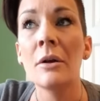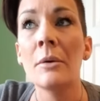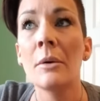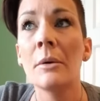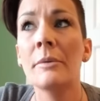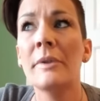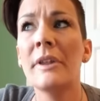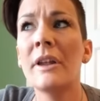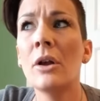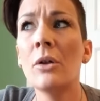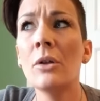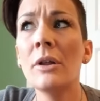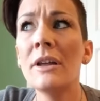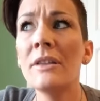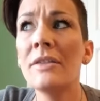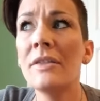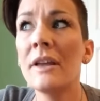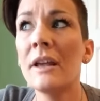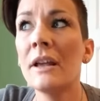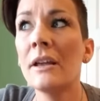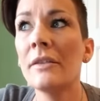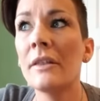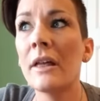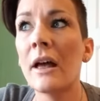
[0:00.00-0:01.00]
The only
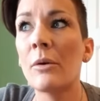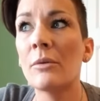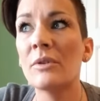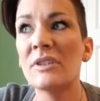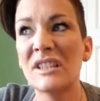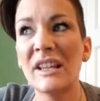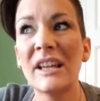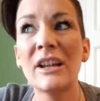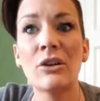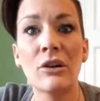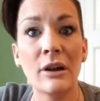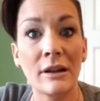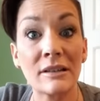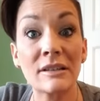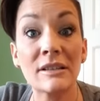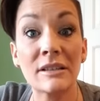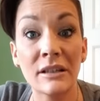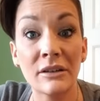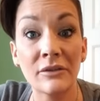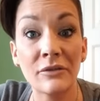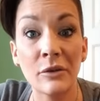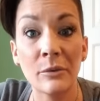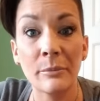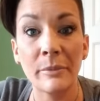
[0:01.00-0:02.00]
thing that was
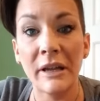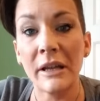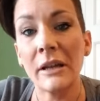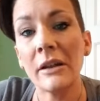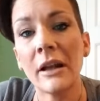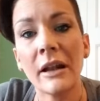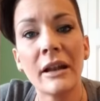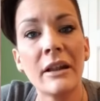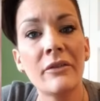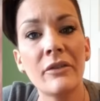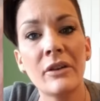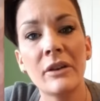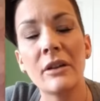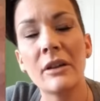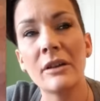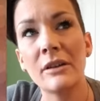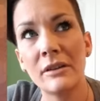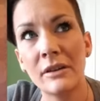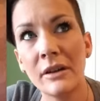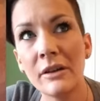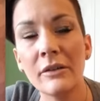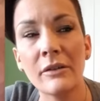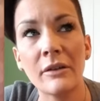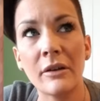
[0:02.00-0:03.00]
interesting for me, not even
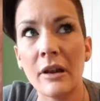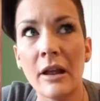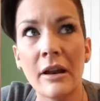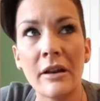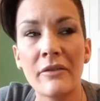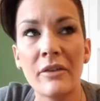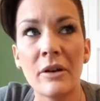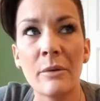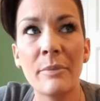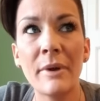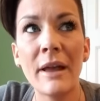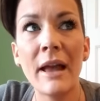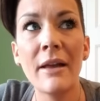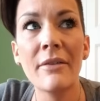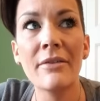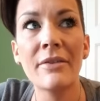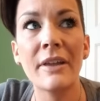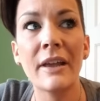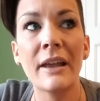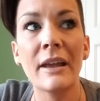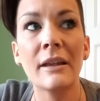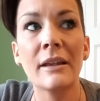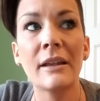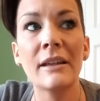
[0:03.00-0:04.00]
a, not even a bad
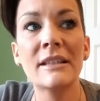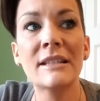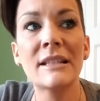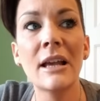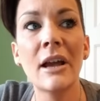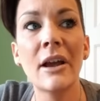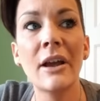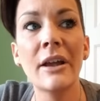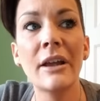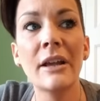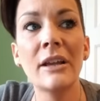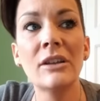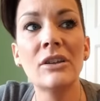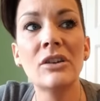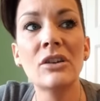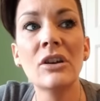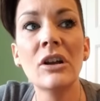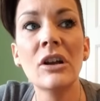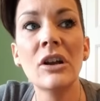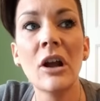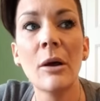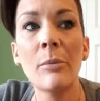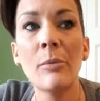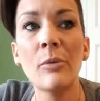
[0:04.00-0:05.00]
thing, is that it
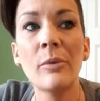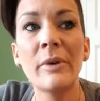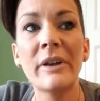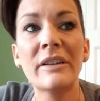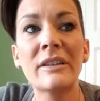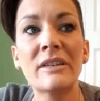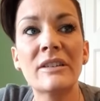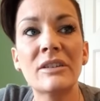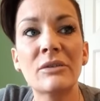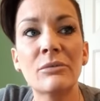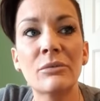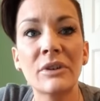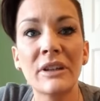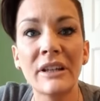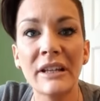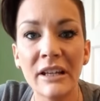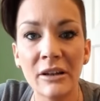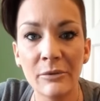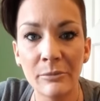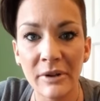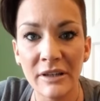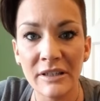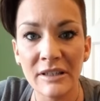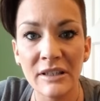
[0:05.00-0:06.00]
took a couple weeks to really
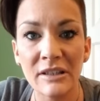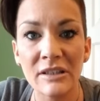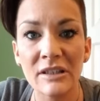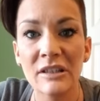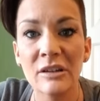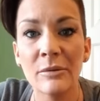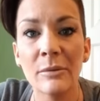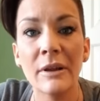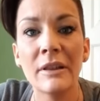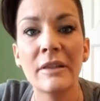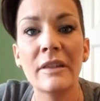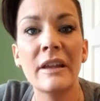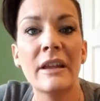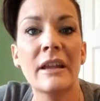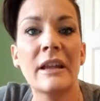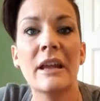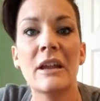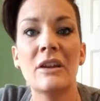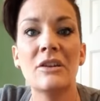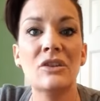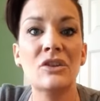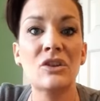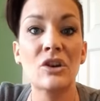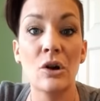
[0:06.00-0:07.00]
get in my system, I think,
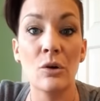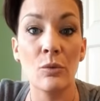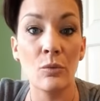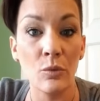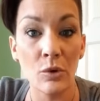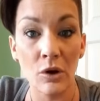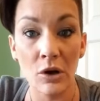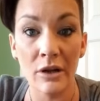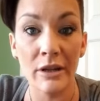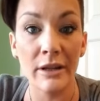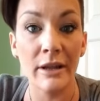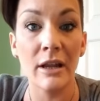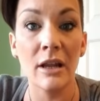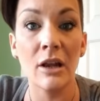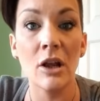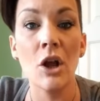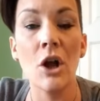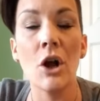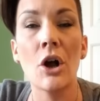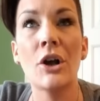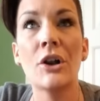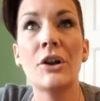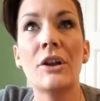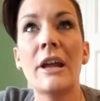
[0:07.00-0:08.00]
and start working
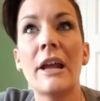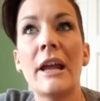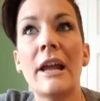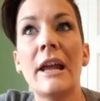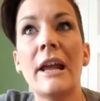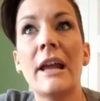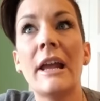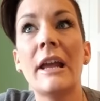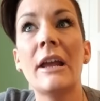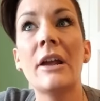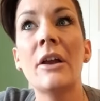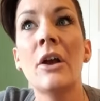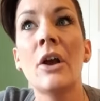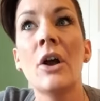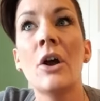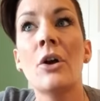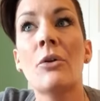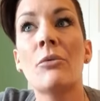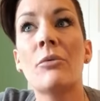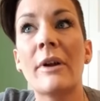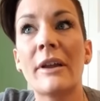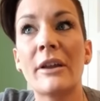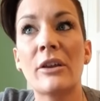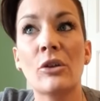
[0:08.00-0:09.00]
on a
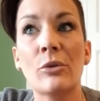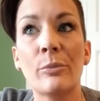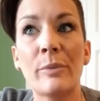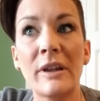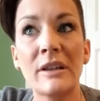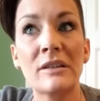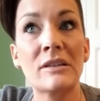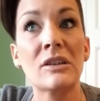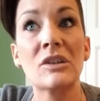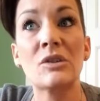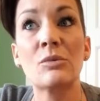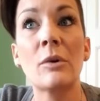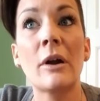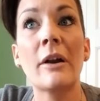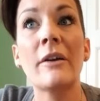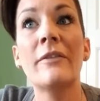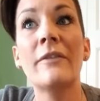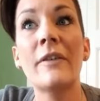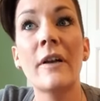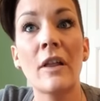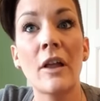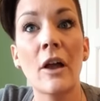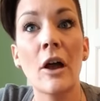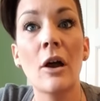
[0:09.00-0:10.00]
regular basis where I
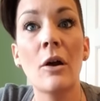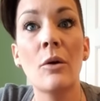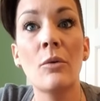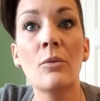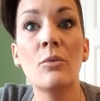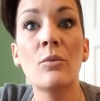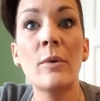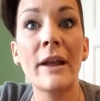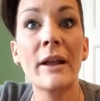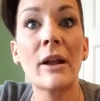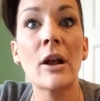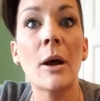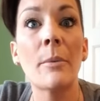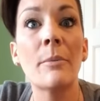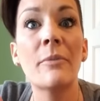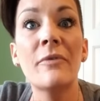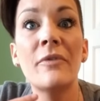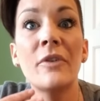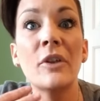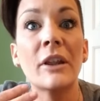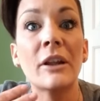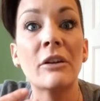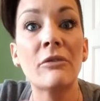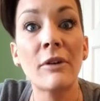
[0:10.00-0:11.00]
fell out, wake up
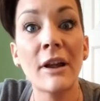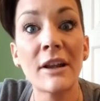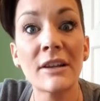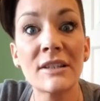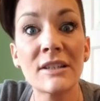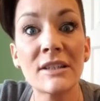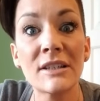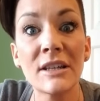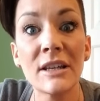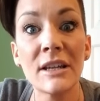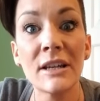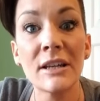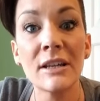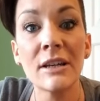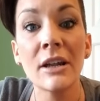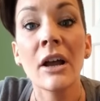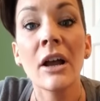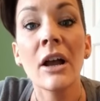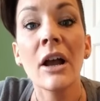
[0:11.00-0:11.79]
feeling rested,